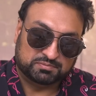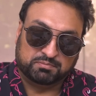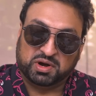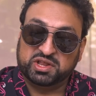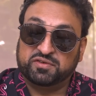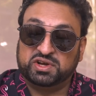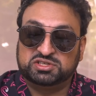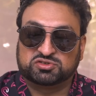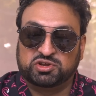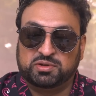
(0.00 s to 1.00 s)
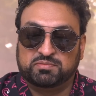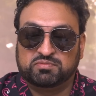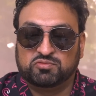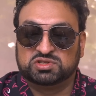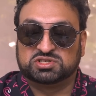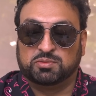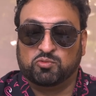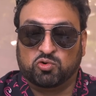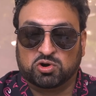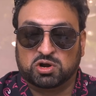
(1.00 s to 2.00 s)
bite of ice cream with some
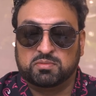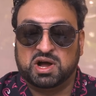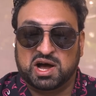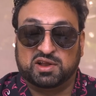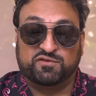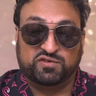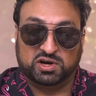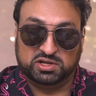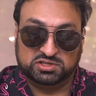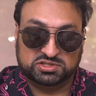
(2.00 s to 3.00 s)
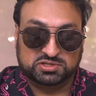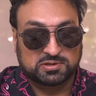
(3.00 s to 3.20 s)
warm hot fudge.